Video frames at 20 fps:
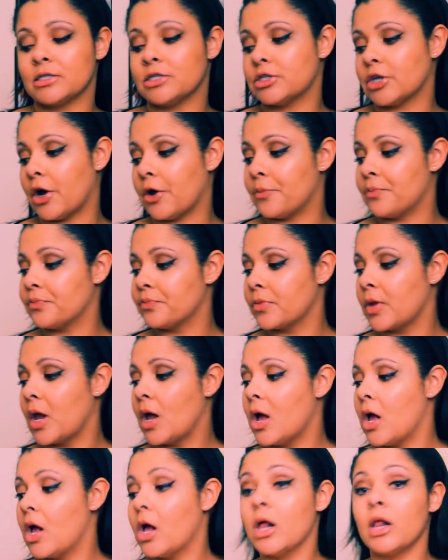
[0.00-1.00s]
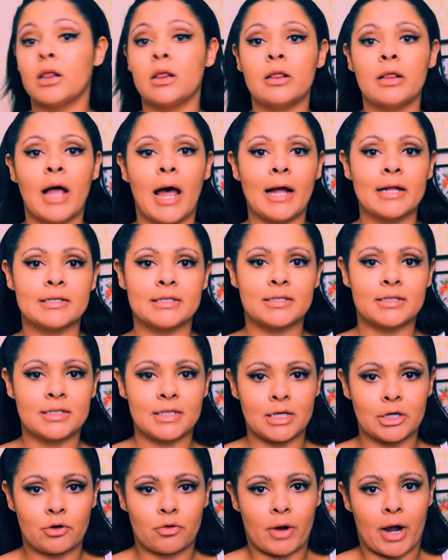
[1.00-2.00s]
So let's
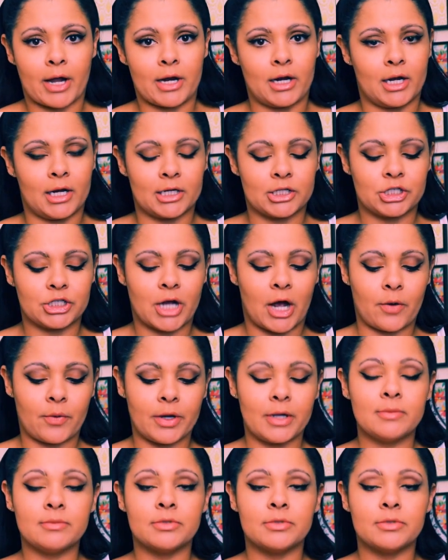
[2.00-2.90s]
dig right in, shall we?